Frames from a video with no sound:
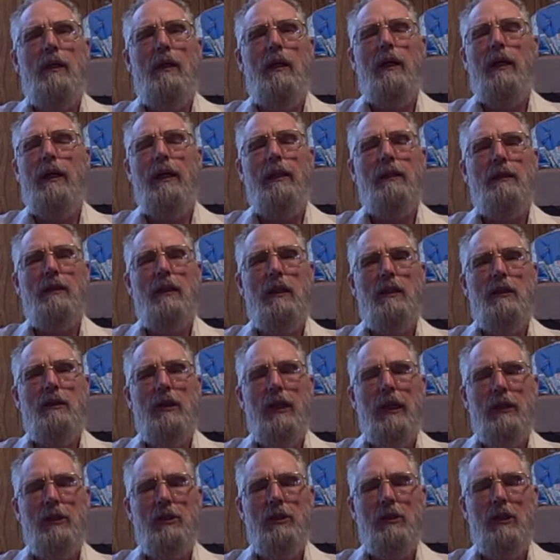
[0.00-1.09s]
And I said,
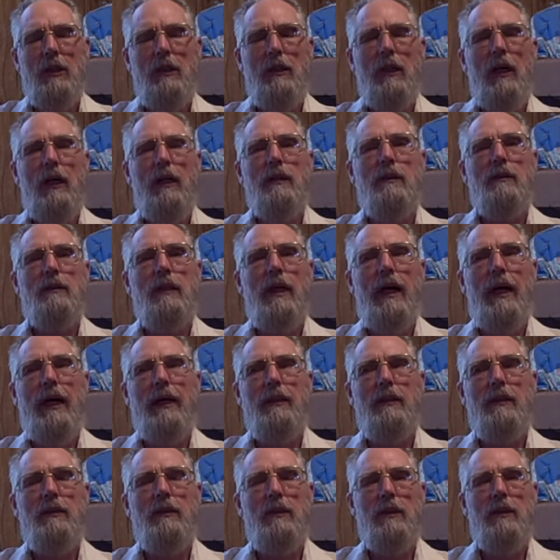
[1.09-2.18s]
yes, she does. I
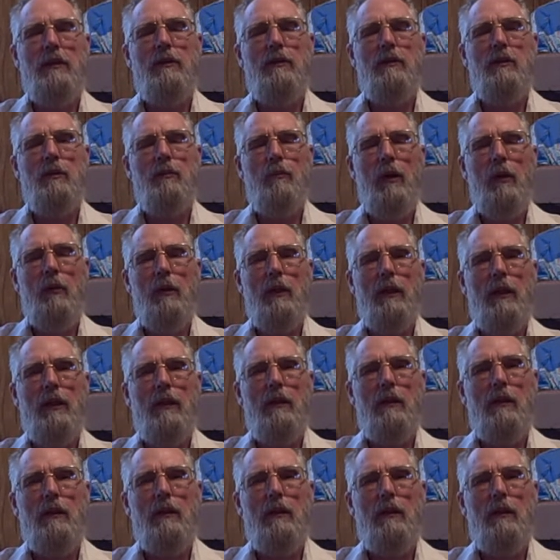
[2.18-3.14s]
see her smoking.